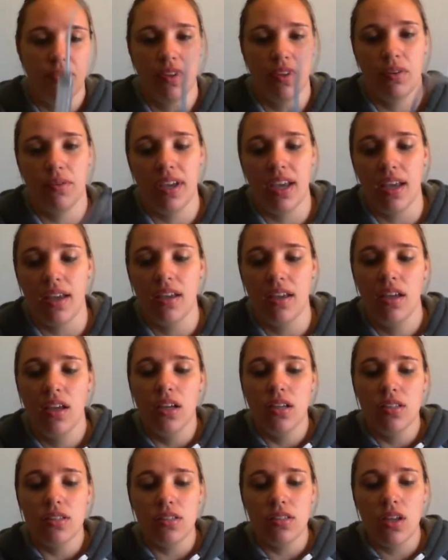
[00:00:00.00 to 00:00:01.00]
Okay,
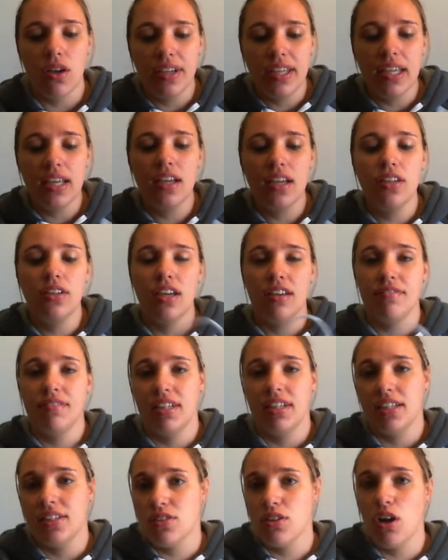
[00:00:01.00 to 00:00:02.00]
so here you have an
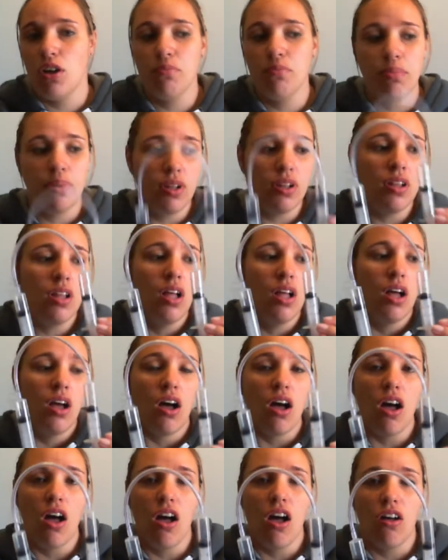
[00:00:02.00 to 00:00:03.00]
example
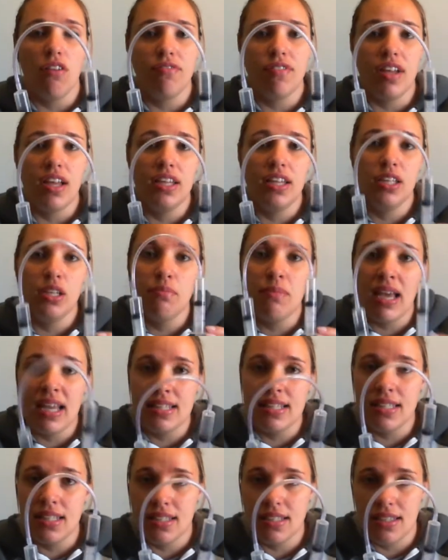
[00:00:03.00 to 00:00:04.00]
of a
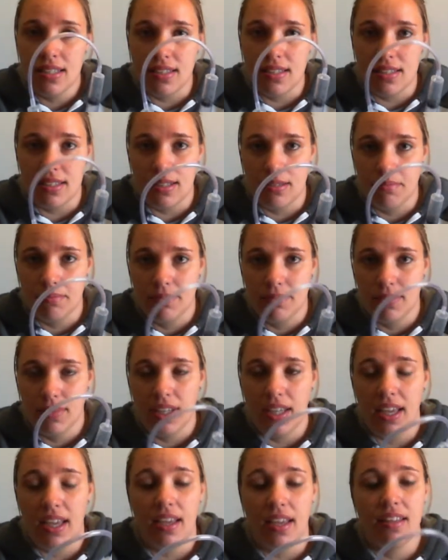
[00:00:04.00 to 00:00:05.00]
pneumatic system.
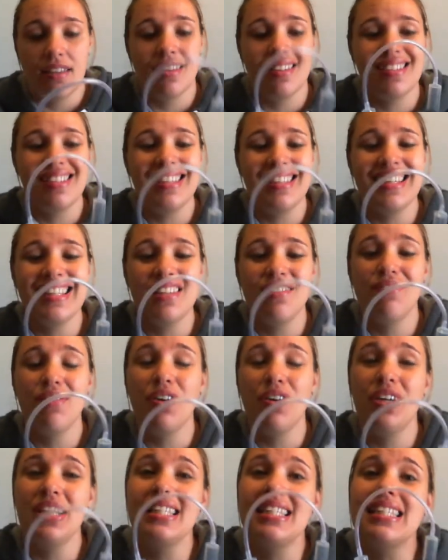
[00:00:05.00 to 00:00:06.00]
Okay, this is a
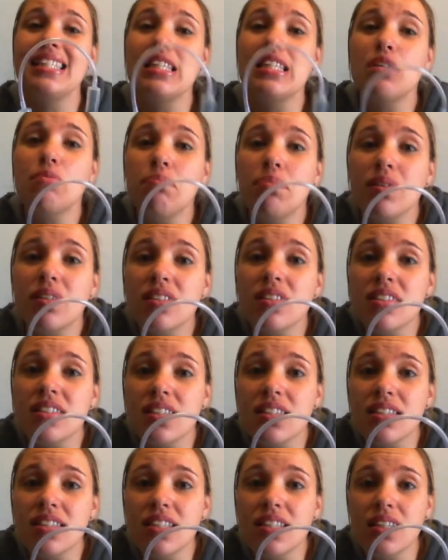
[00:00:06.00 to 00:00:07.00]
very simple
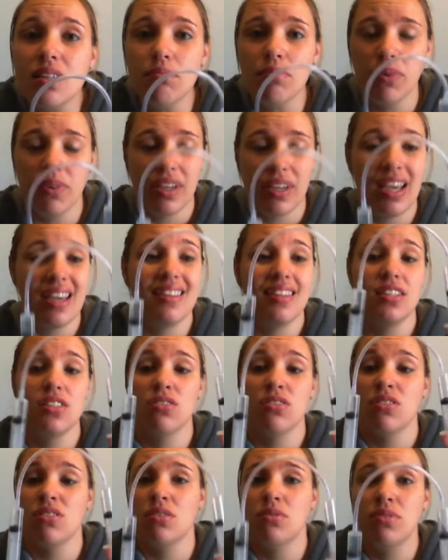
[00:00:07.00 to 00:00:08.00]
system. Okay, these
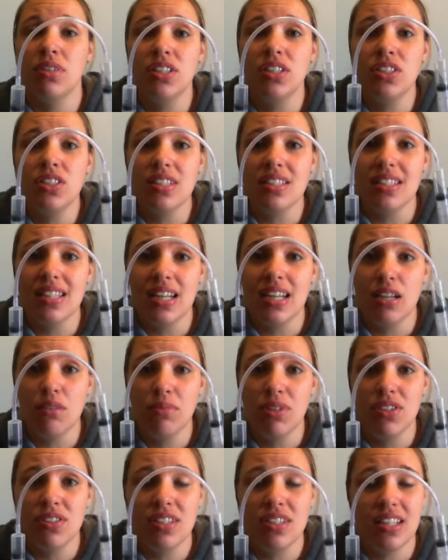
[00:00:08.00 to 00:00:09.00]
are syringes that I'm
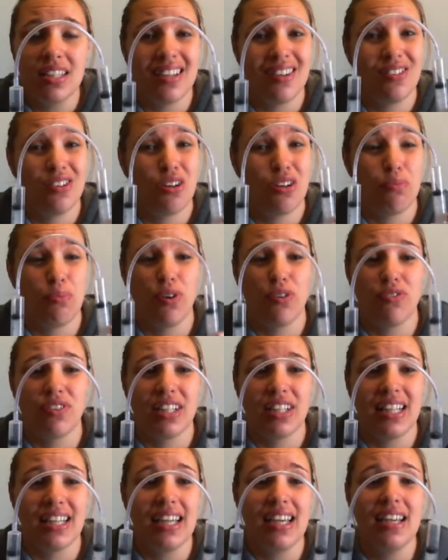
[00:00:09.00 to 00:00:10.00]
using. They're not
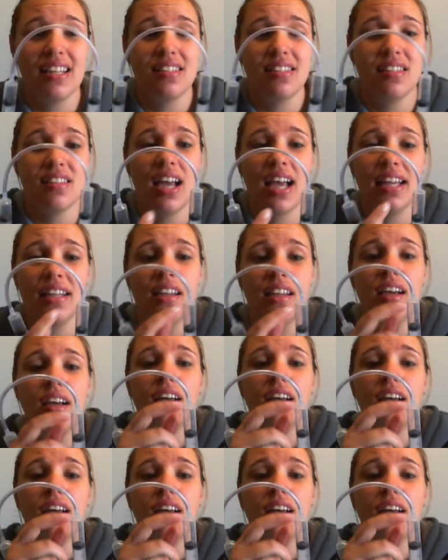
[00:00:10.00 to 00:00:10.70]
perfectly airtight.